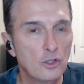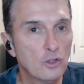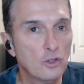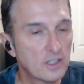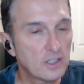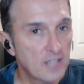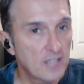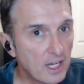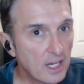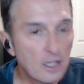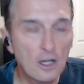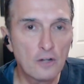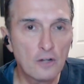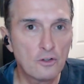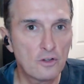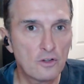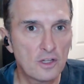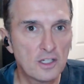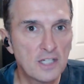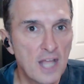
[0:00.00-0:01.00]
You could take an
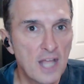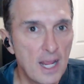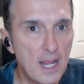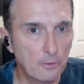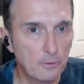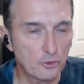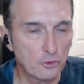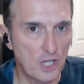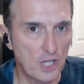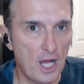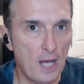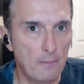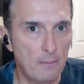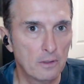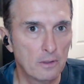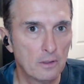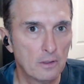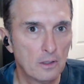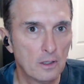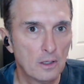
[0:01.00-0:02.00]
under the table
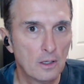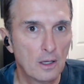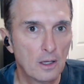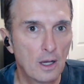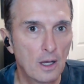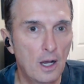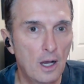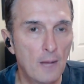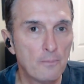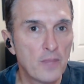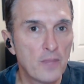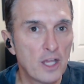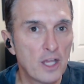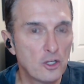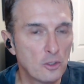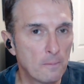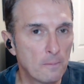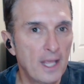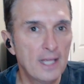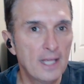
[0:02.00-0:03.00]
job
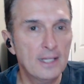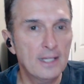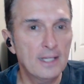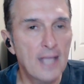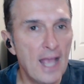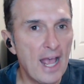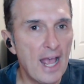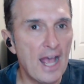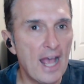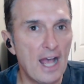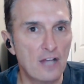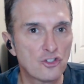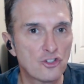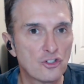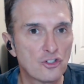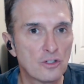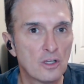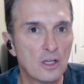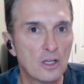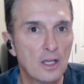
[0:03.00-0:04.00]
that you're paid
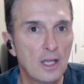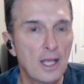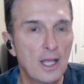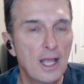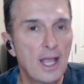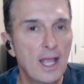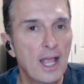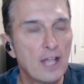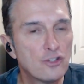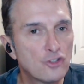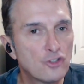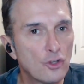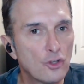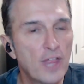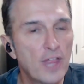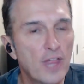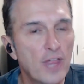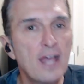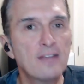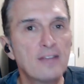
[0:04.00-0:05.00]
cash. And
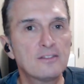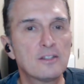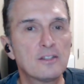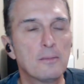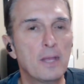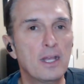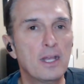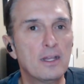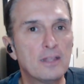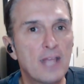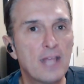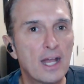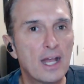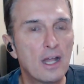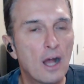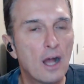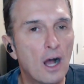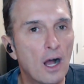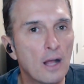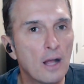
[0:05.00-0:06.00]
so they estimated
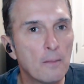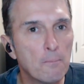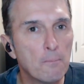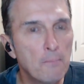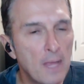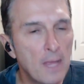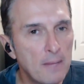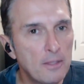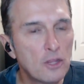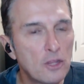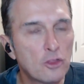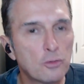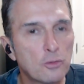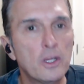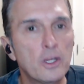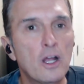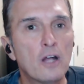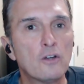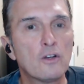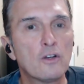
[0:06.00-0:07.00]
that maybe
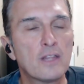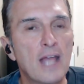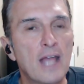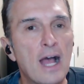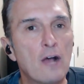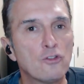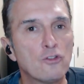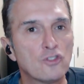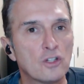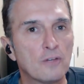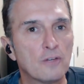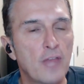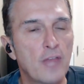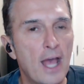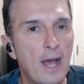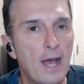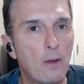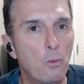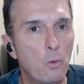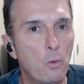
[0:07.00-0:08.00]
300,000
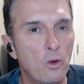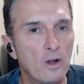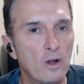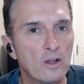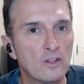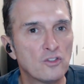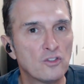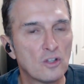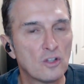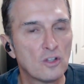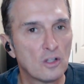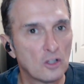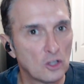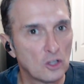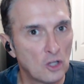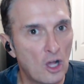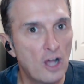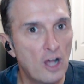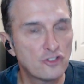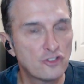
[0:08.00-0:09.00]
of that was
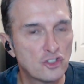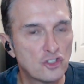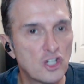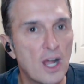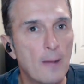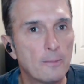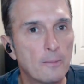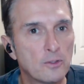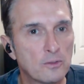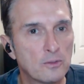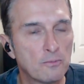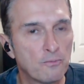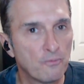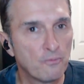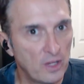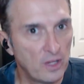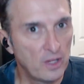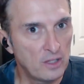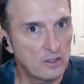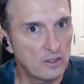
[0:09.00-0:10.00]
lost jobs
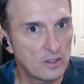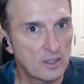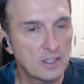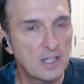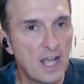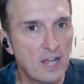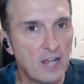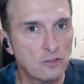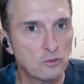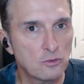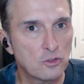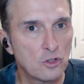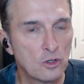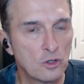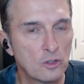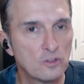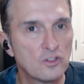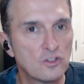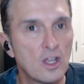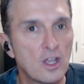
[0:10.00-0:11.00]
via the tax
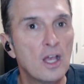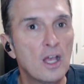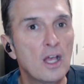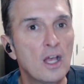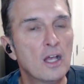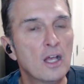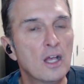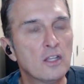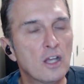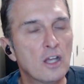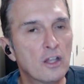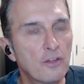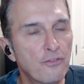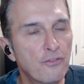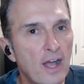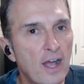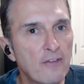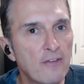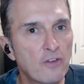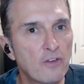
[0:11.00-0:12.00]
returns. The
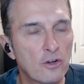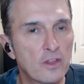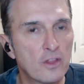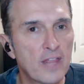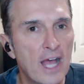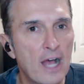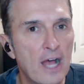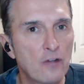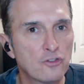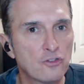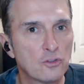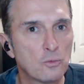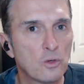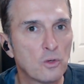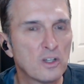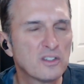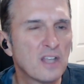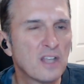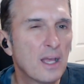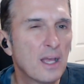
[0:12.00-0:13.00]
other
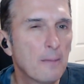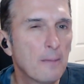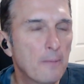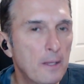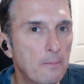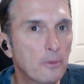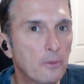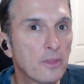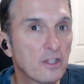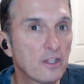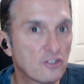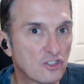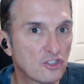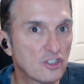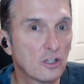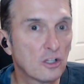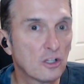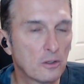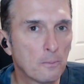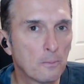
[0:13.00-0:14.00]
500,000 was people that
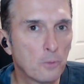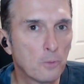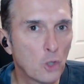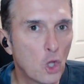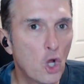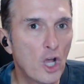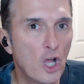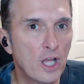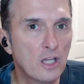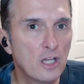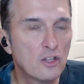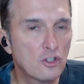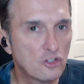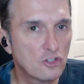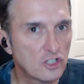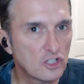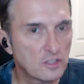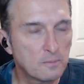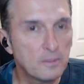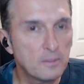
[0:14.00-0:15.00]
still are employed.
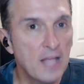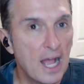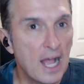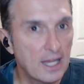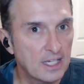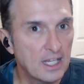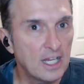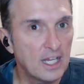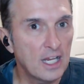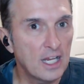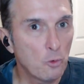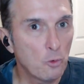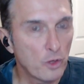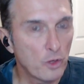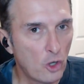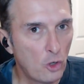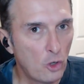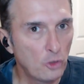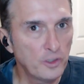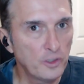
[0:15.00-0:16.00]
They're just not getting
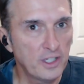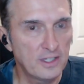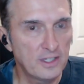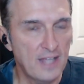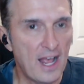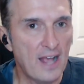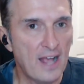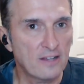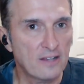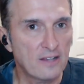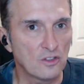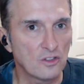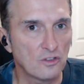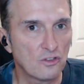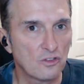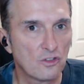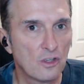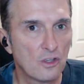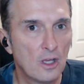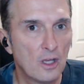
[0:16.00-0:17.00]
withholding
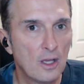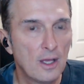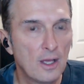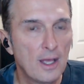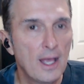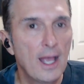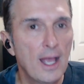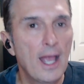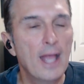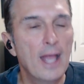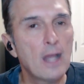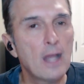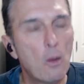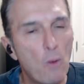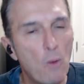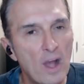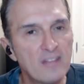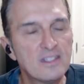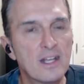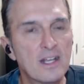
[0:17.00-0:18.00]
taxes.
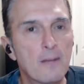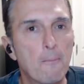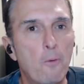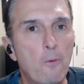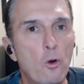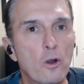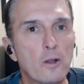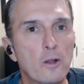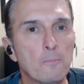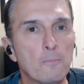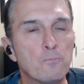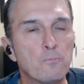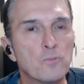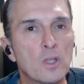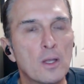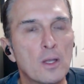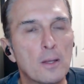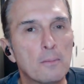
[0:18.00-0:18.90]
Now, why is that important?